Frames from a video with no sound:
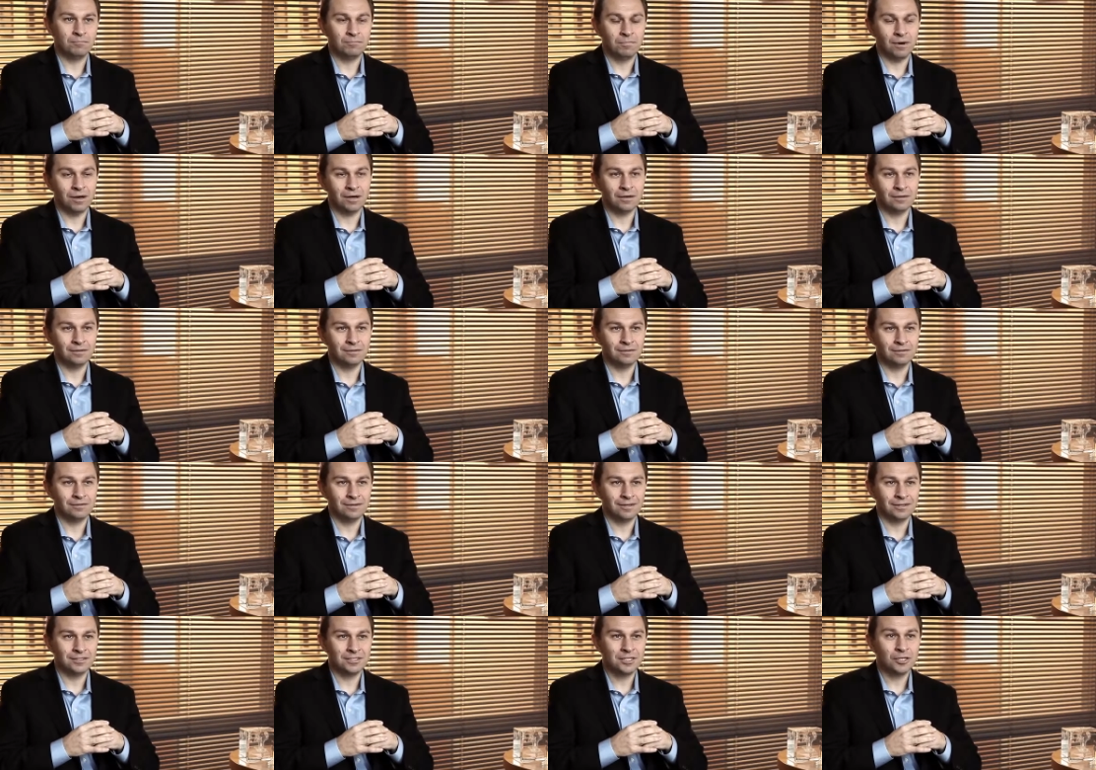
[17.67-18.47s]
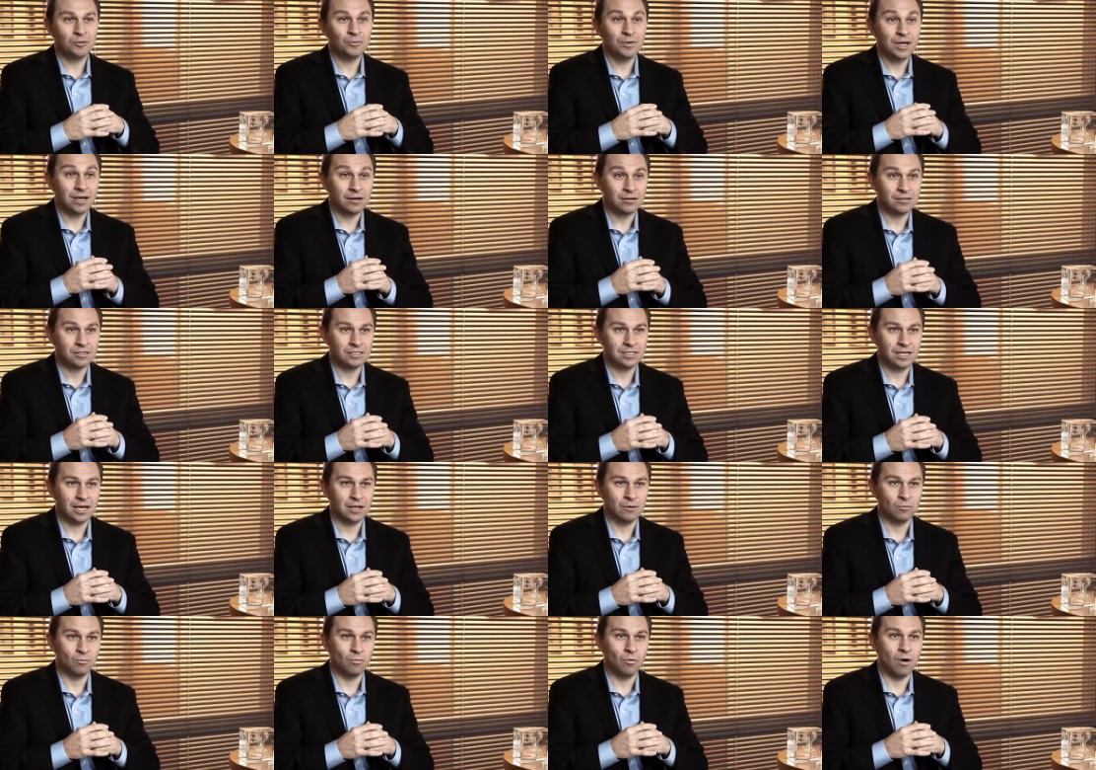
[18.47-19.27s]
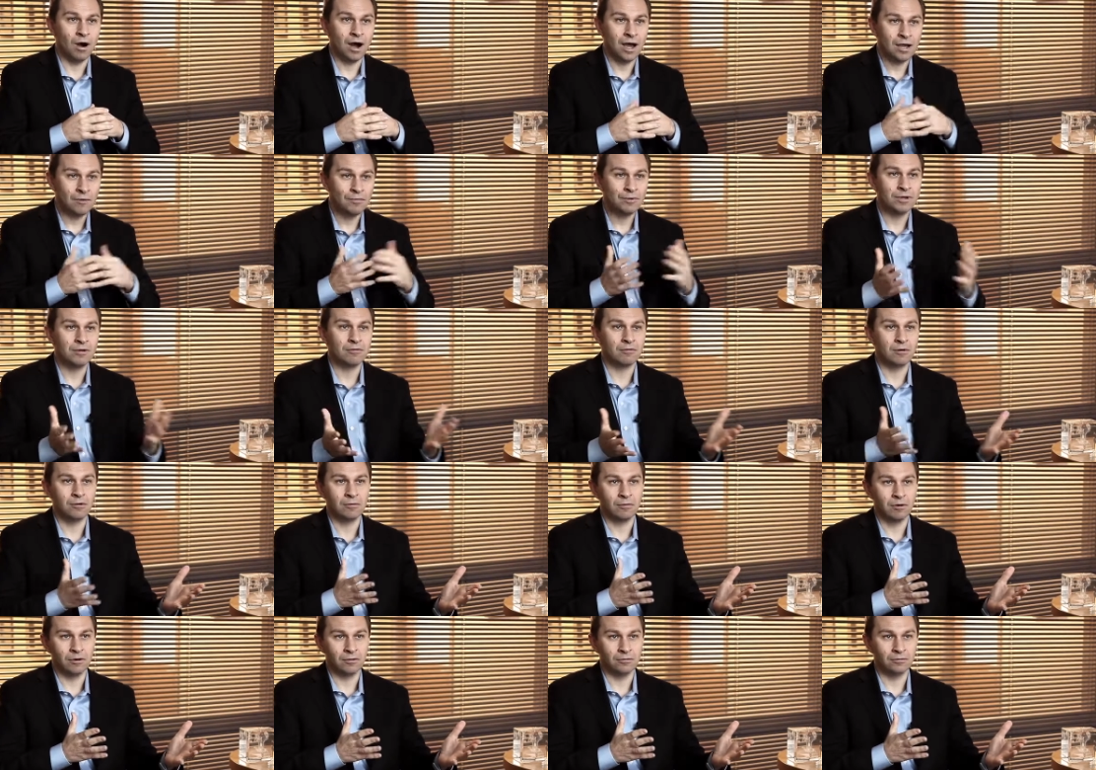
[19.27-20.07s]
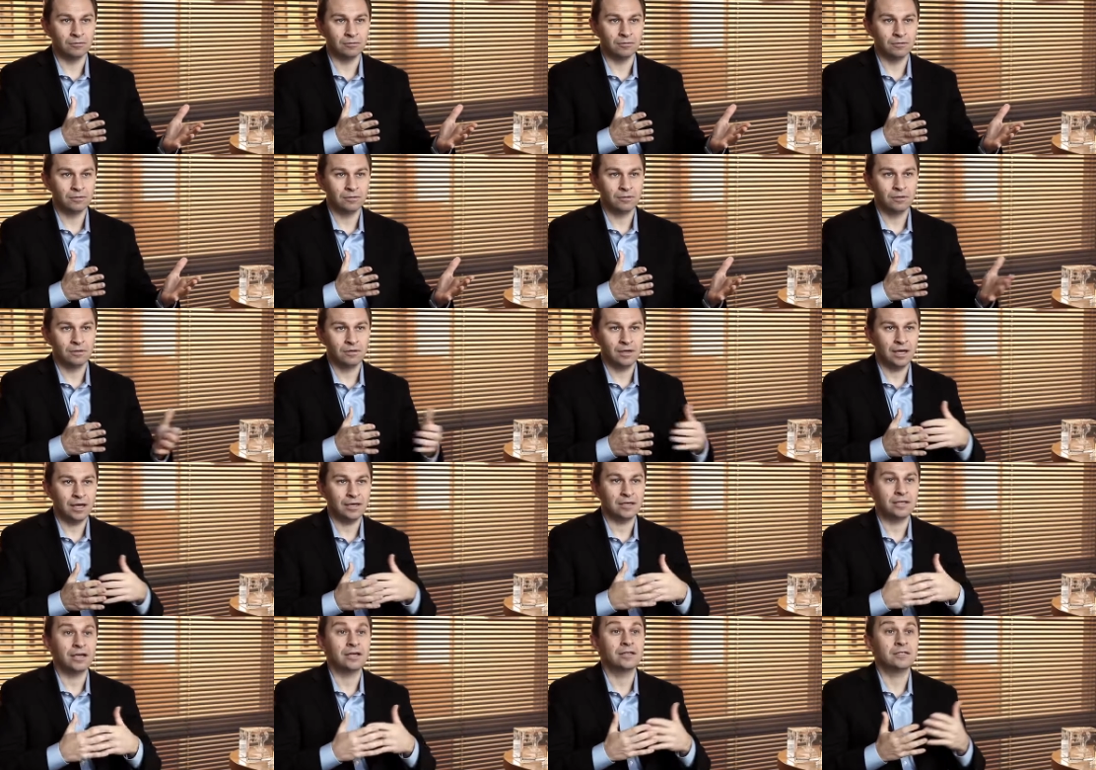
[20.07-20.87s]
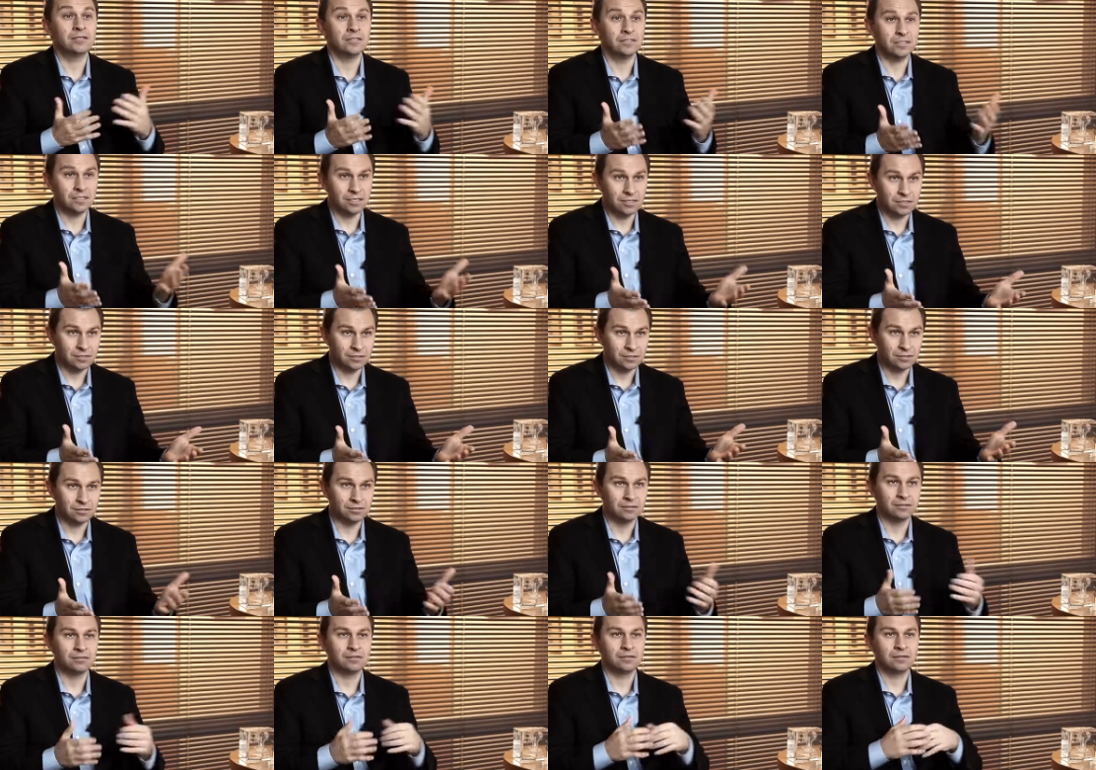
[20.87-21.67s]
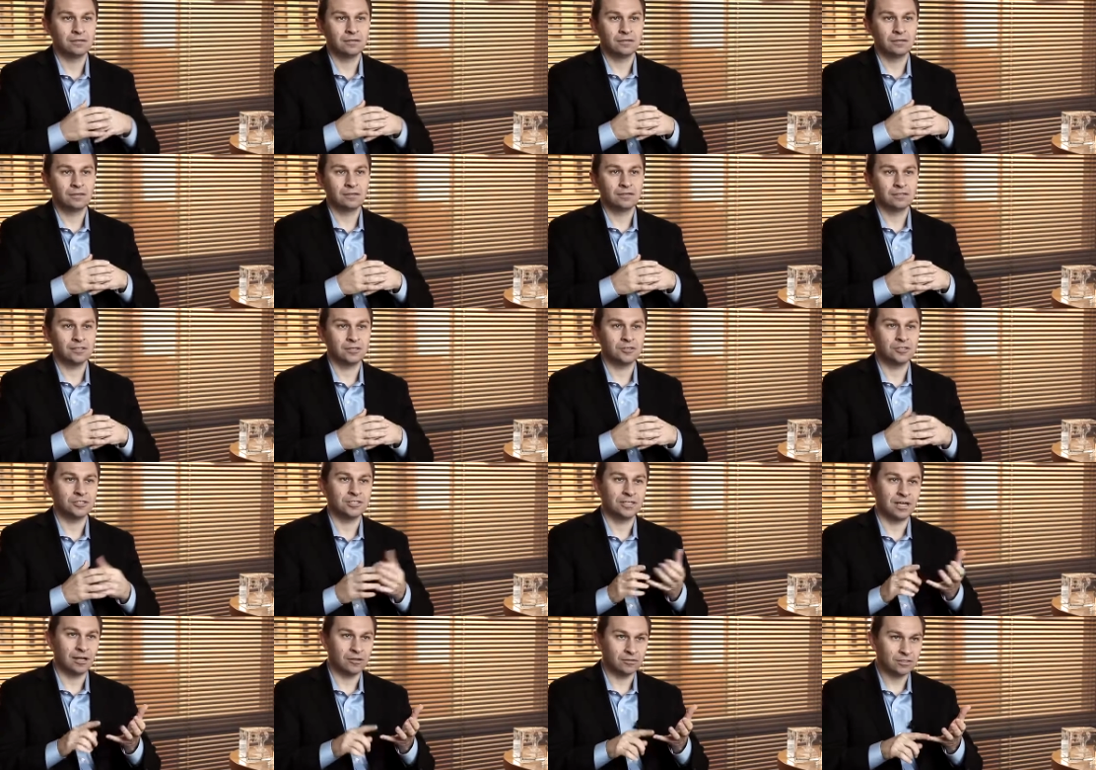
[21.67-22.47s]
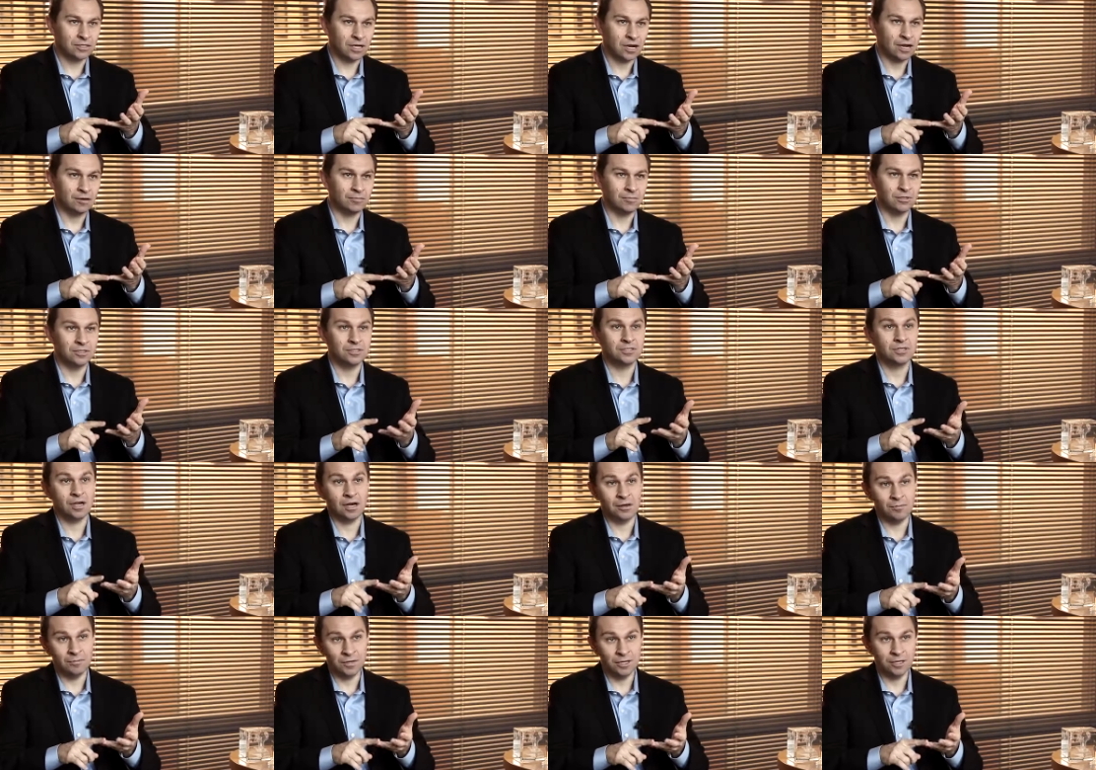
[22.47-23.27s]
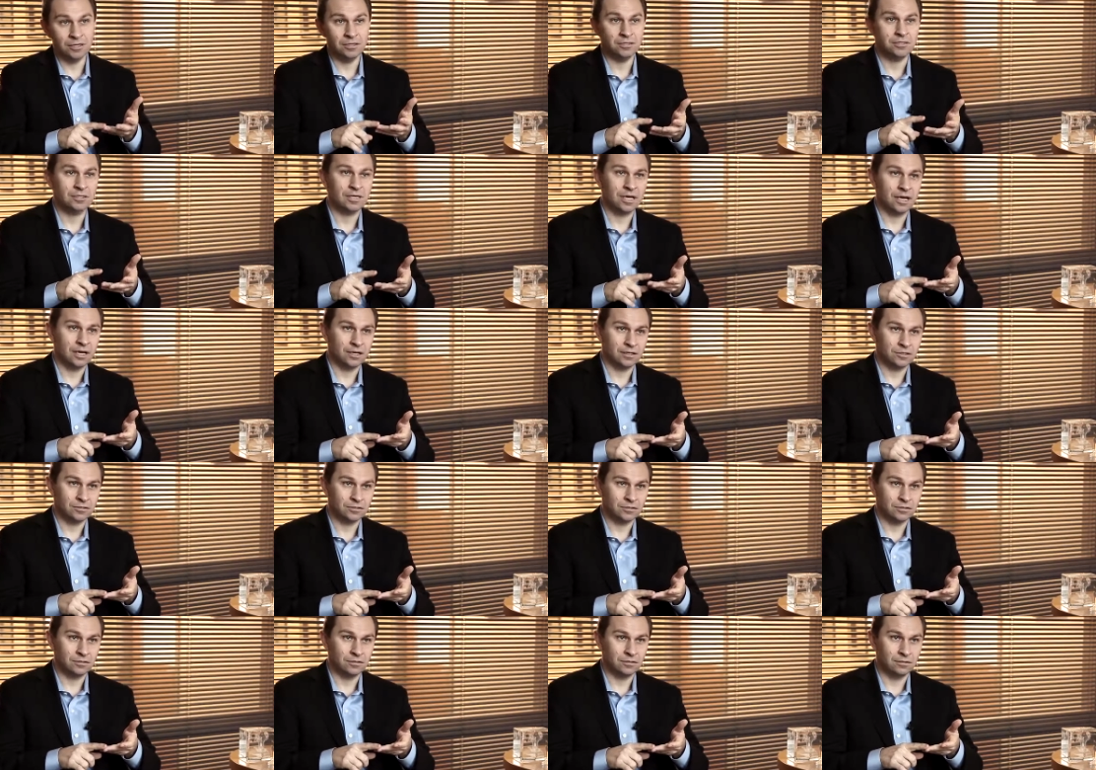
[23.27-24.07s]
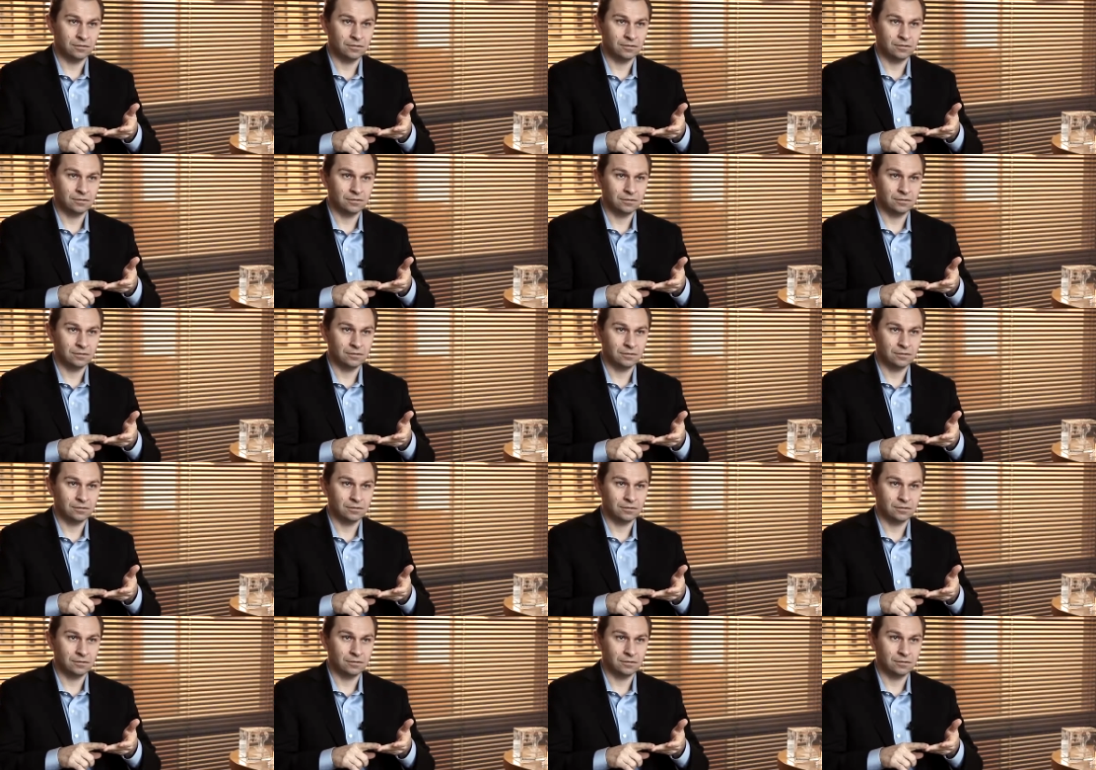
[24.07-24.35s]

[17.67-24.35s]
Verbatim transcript: but until we understand why we grow old and get diseases such as Alzheimer's, diabetes, cancer,